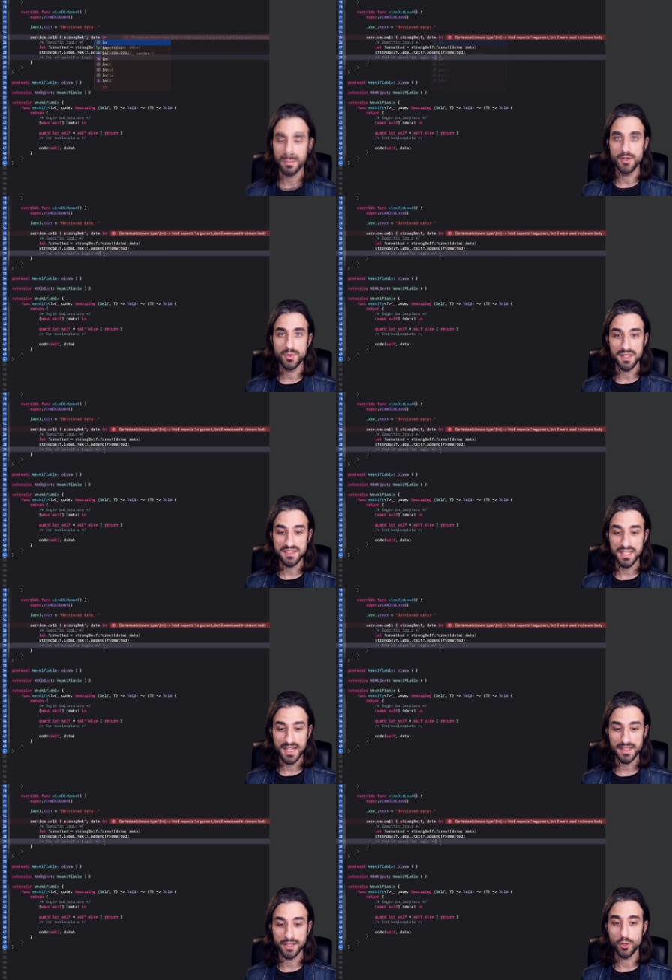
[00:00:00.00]
And you can see
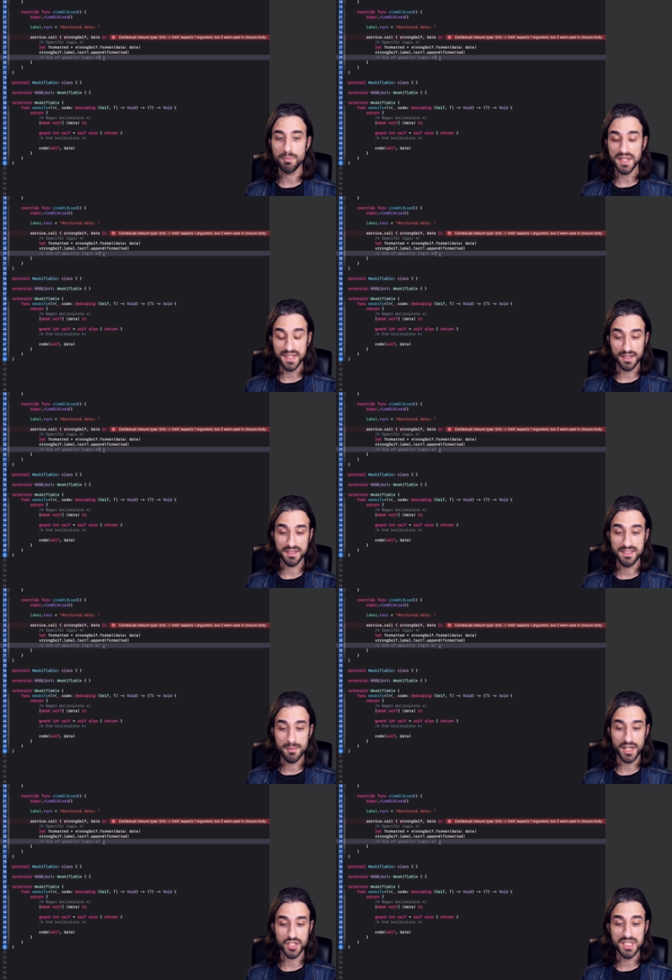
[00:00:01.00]
here that the pattern that is
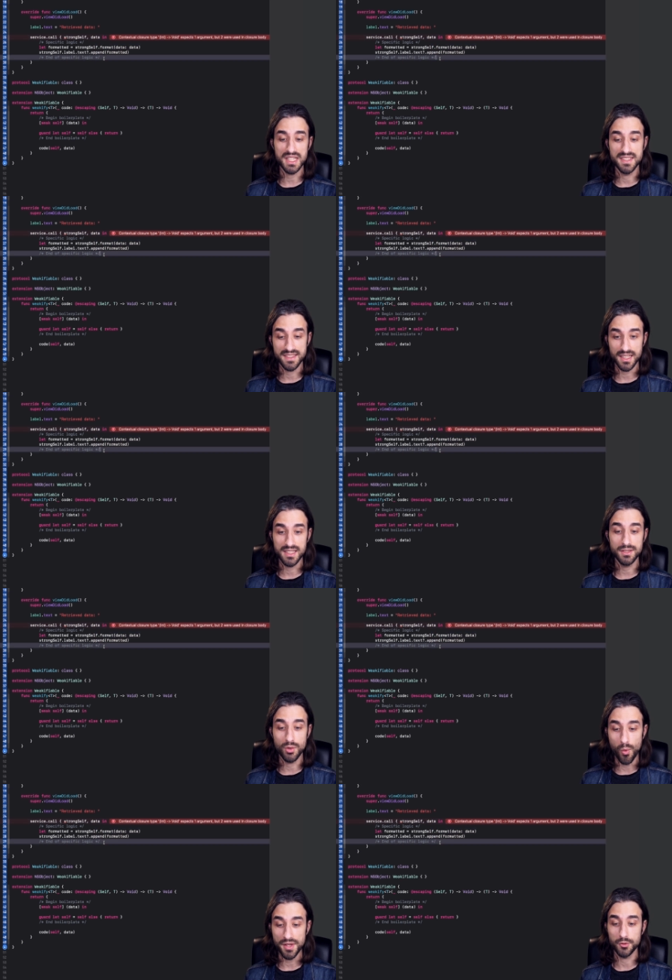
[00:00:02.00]
emerging is exactly
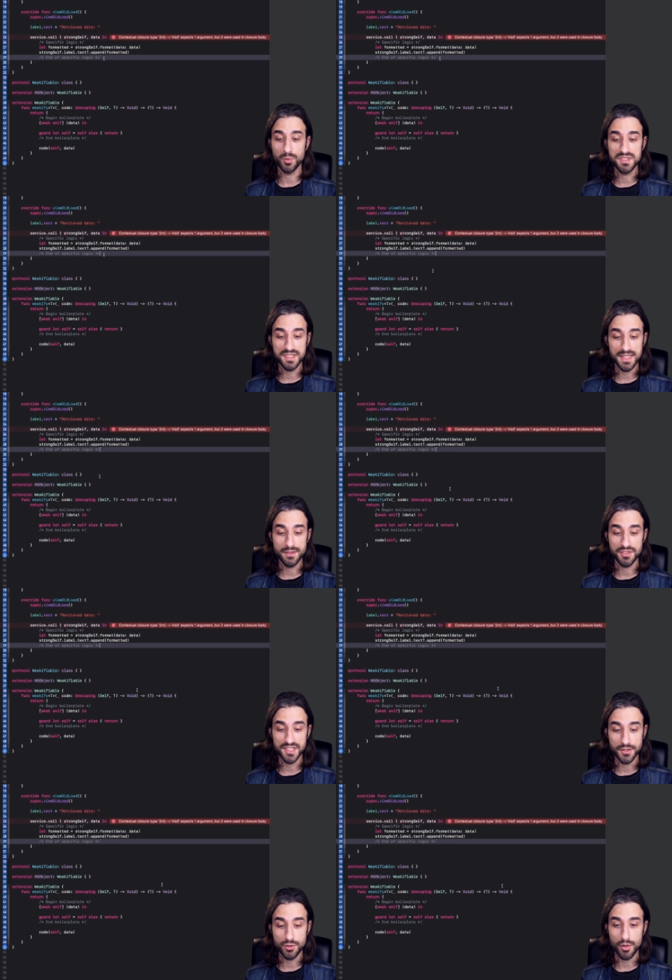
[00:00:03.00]
the one that we see in the
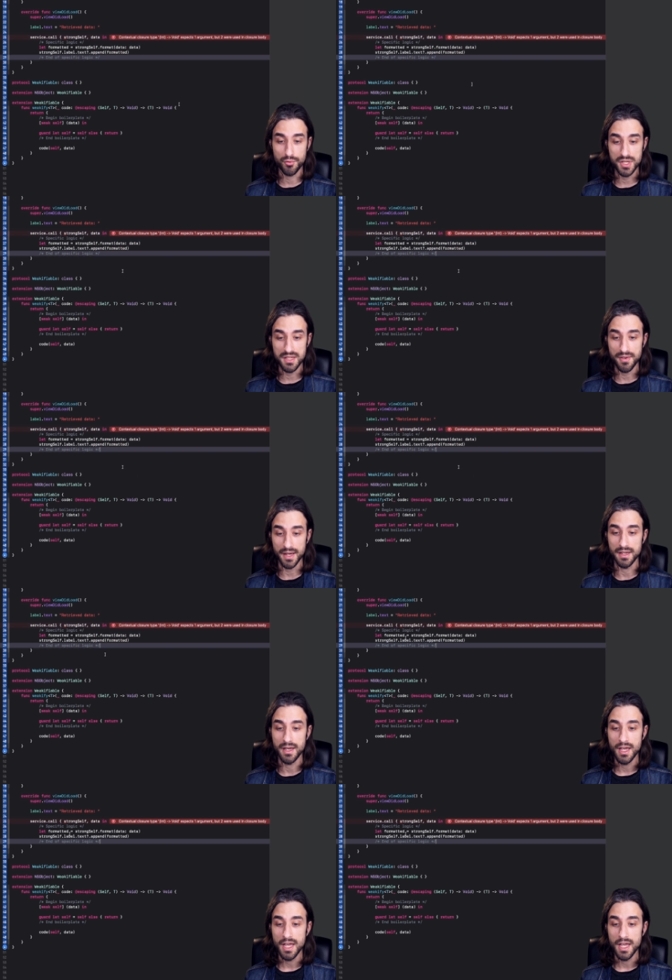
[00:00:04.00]
signature of Weakify.